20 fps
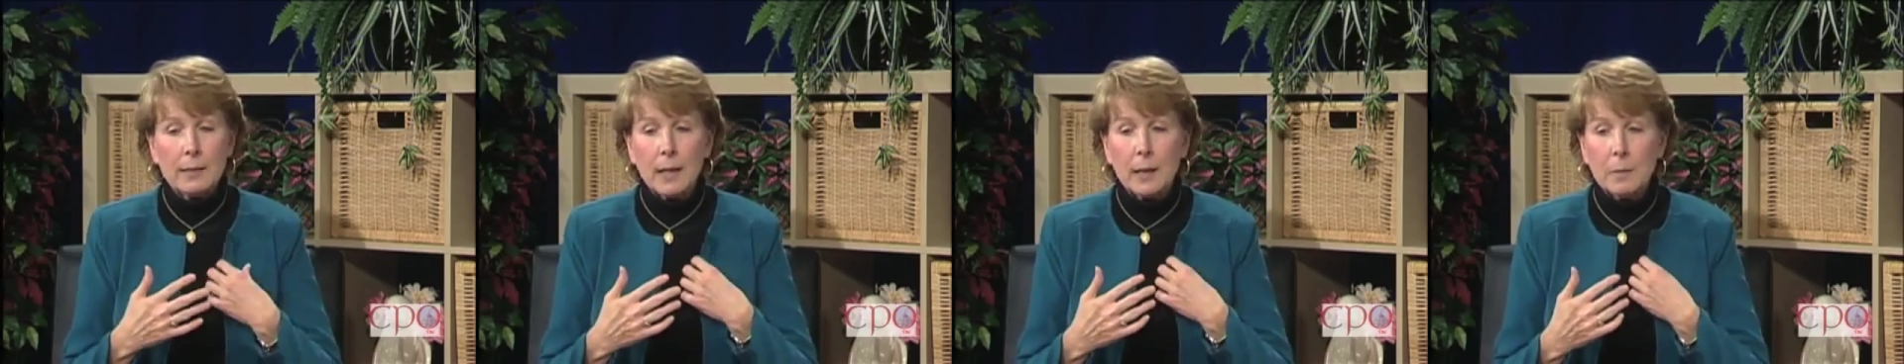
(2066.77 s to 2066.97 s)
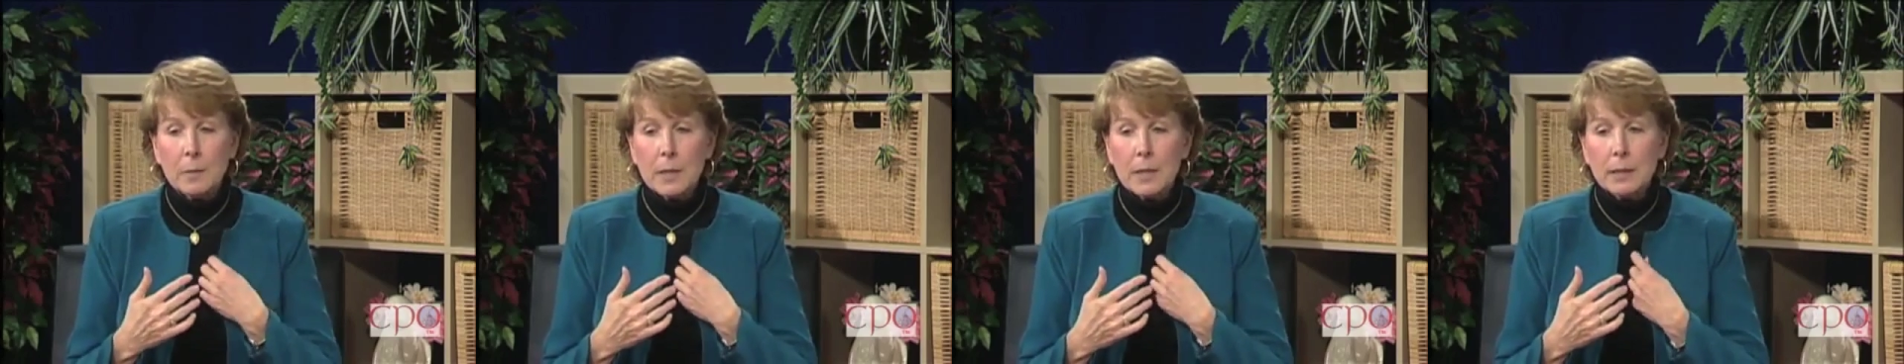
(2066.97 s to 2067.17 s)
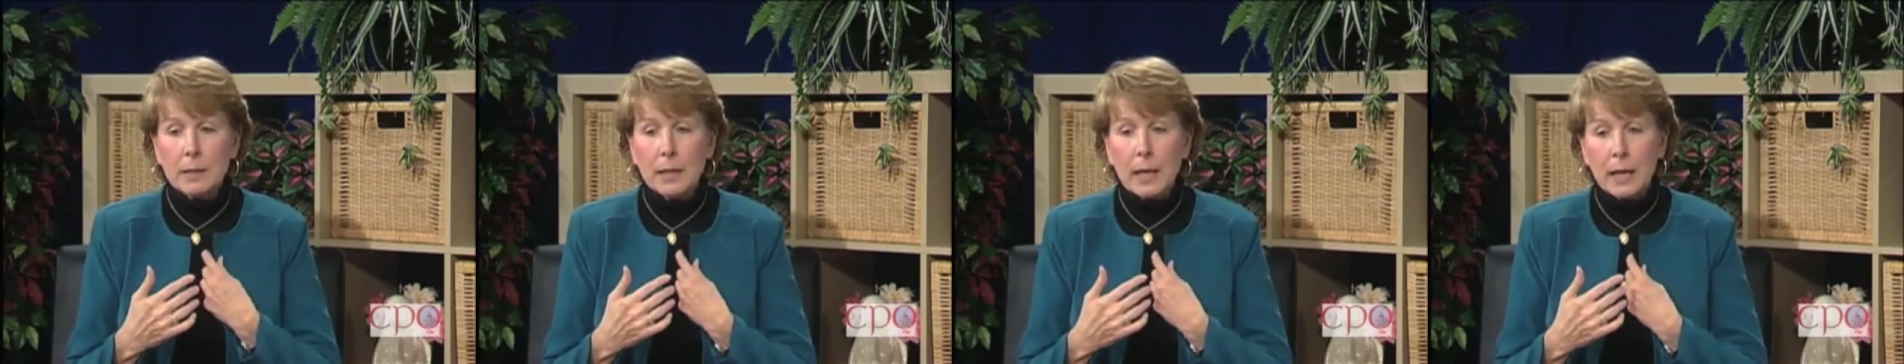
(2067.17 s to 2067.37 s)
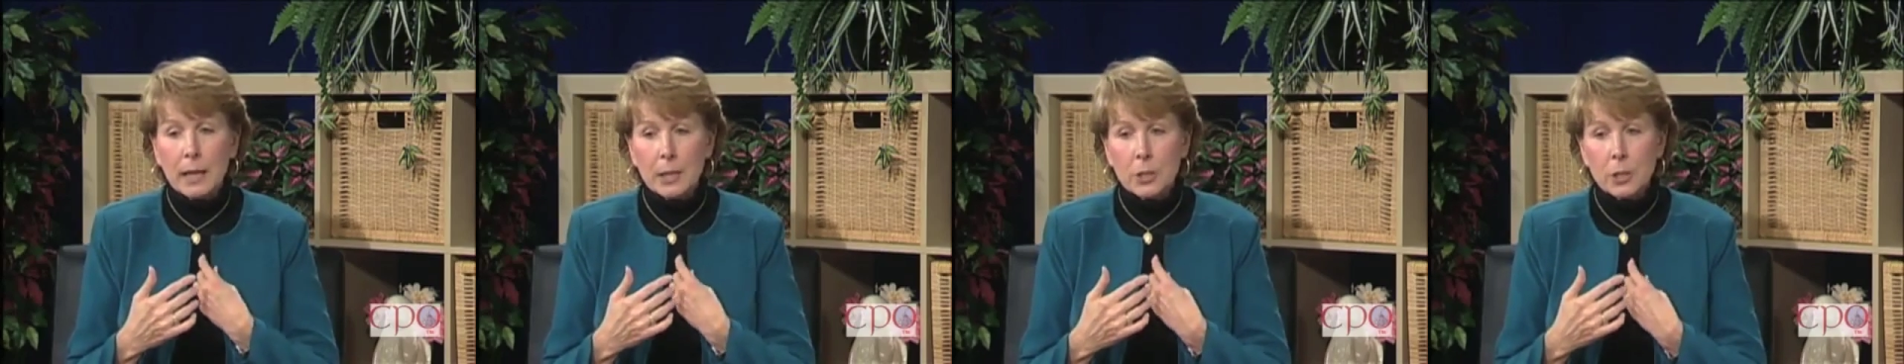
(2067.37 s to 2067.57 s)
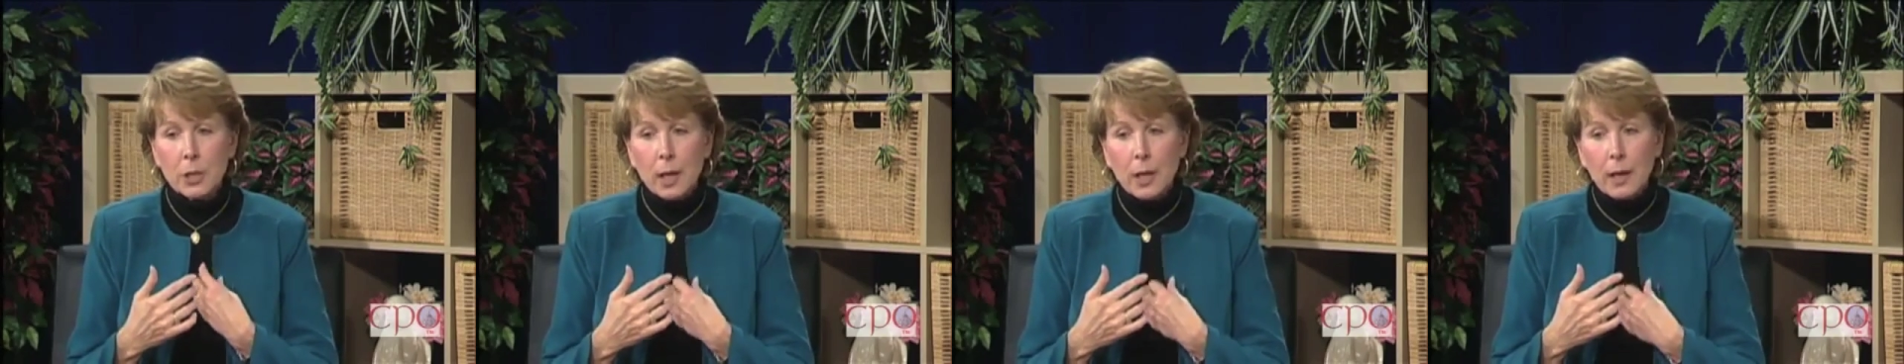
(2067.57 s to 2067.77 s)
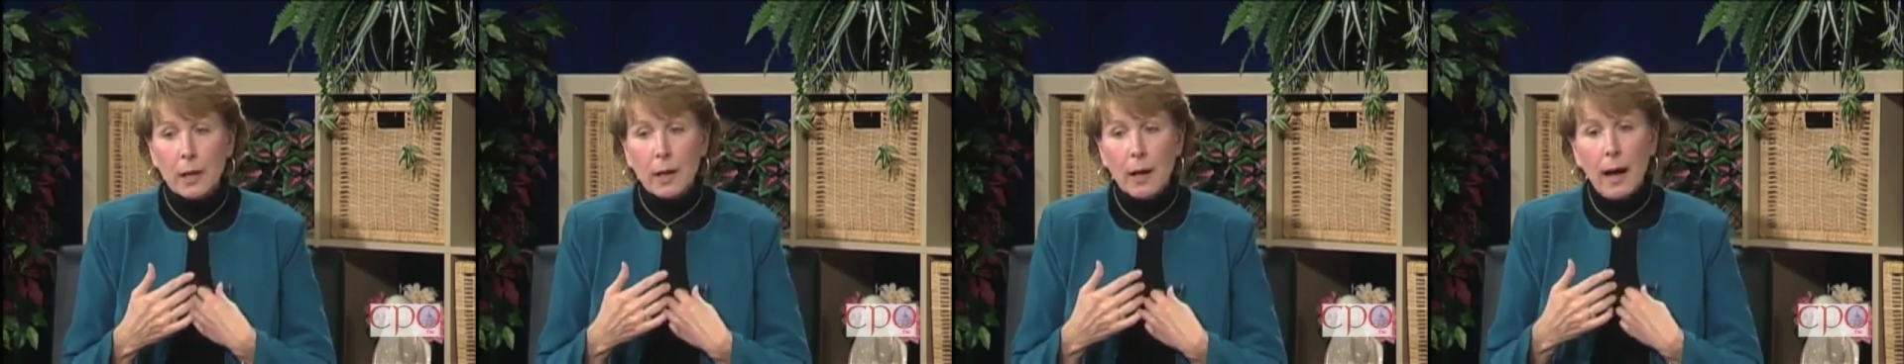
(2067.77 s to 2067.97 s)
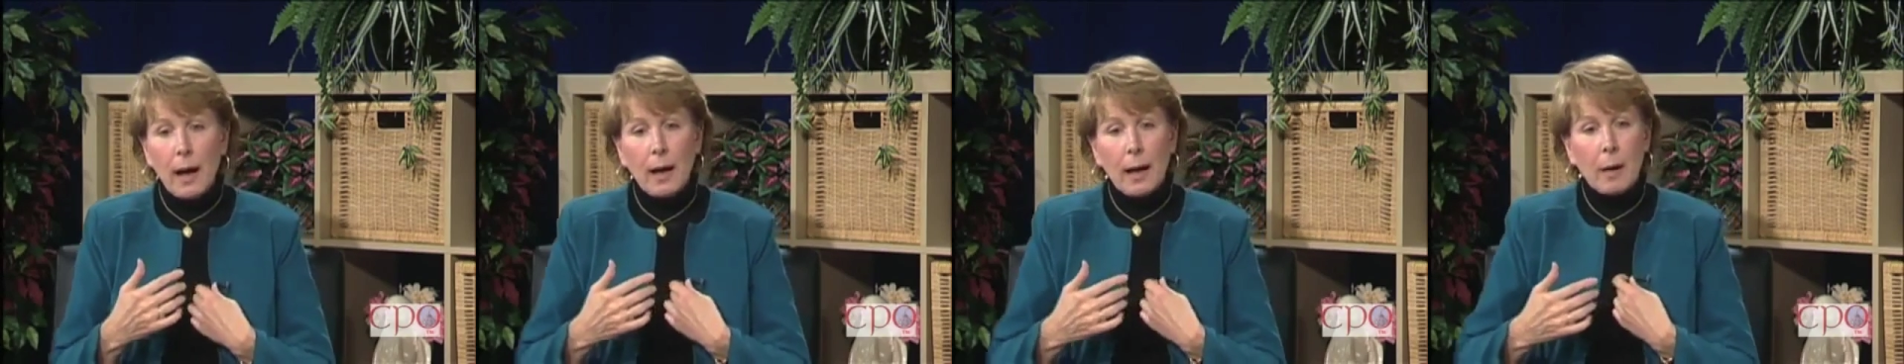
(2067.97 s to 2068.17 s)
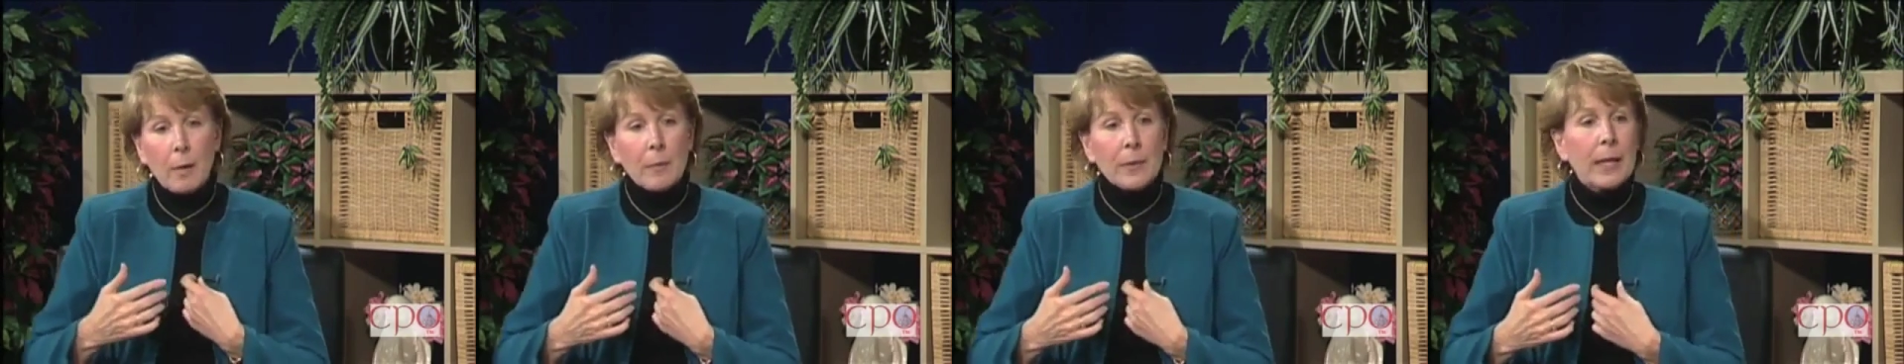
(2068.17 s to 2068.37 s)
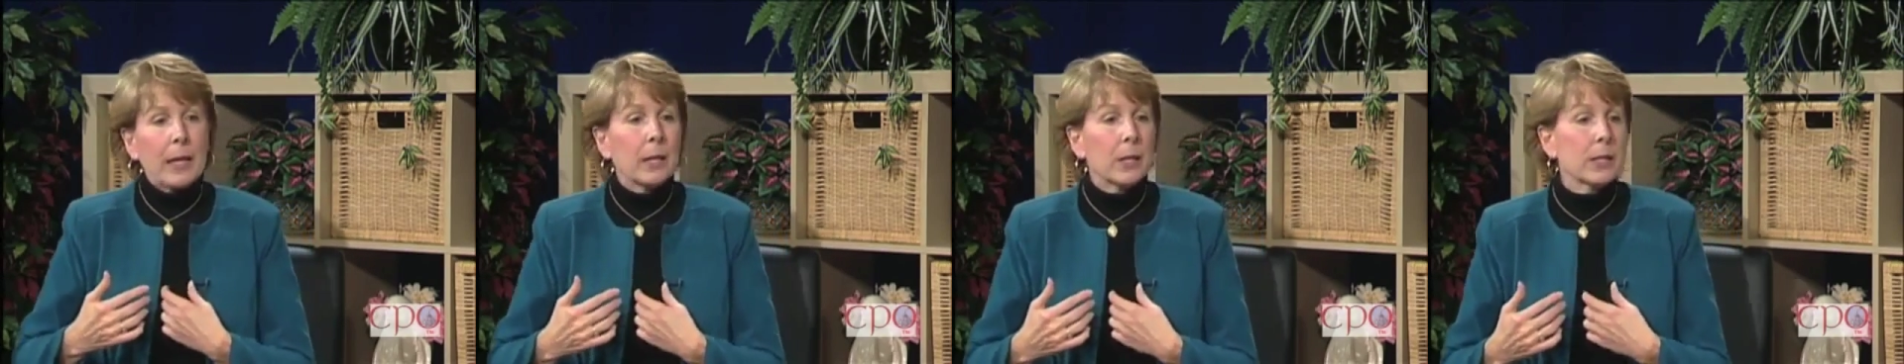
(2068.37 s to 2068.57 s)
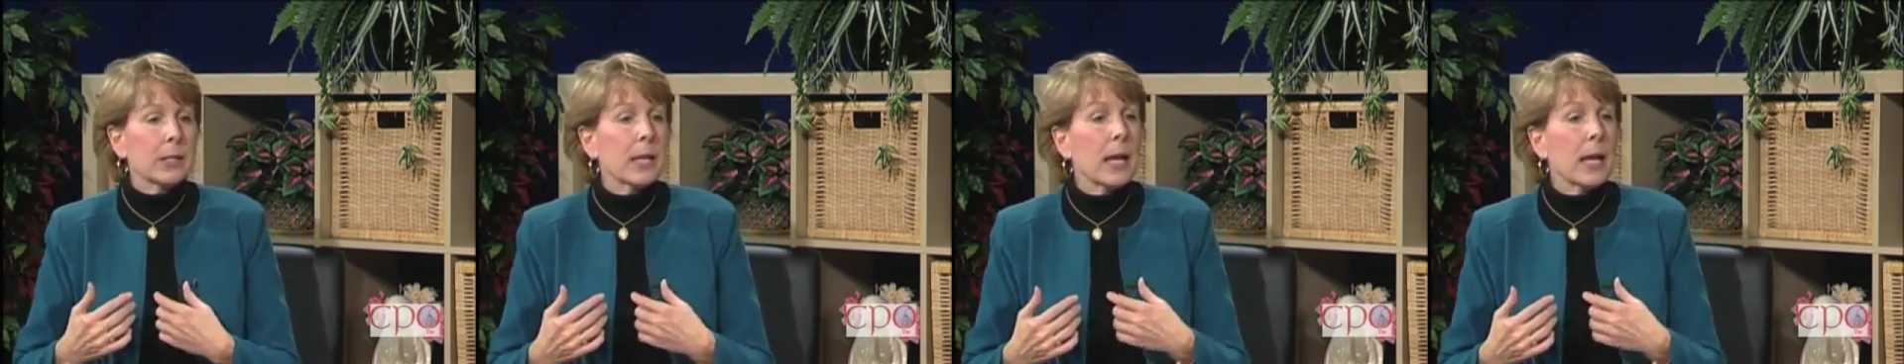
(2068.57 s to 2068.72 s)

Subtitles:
come to the lodge, they